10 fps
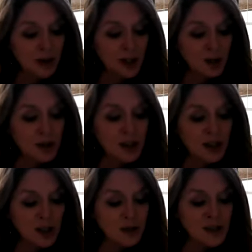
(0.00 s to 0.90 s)
You can
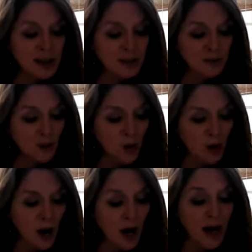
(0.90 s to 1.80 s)
use it
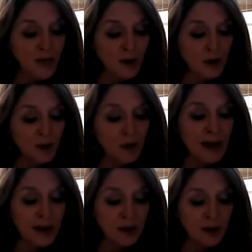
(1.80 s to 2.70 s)
for either the
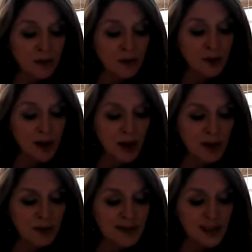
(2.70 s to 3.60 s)
regular
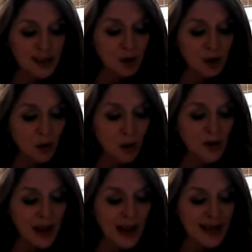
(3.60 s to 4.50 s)
residential or
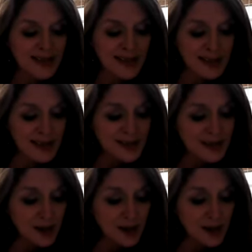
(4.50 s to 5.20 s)
the as is,